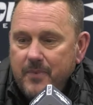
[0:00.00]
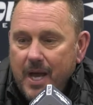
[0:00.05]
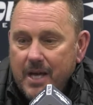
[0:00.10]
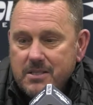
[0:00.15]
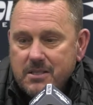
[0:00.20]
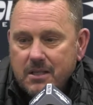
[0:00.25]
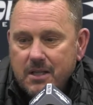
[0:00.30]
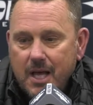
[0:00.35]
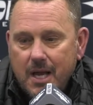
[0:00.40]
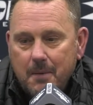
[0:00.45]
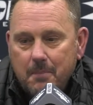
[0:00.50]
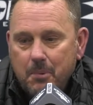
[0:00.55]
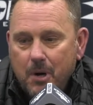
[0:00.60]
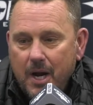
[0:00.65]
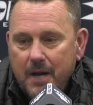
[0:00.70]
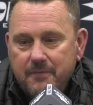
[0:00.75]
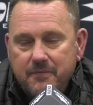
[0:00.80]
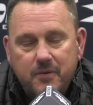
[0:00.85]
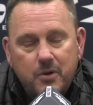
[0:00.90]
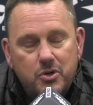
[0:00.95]
has a lot of
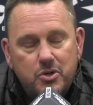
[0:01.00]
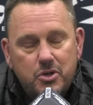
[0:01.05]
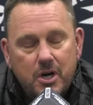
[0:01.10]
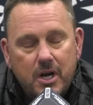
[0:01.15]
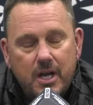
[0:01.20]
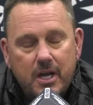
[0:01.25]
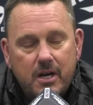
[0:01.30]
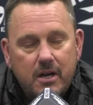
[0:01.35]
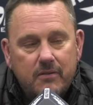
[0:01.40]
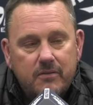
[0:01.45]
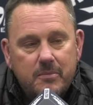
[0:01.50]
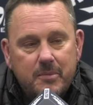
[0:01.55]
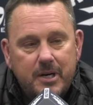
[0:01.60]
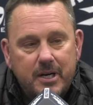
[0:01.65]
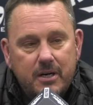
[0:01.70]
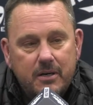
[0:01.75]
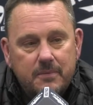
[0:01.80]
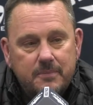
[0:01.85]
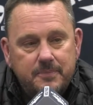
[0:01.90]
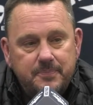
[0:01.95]
bright future ahead of him
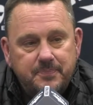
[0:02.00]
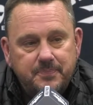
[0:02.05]
here.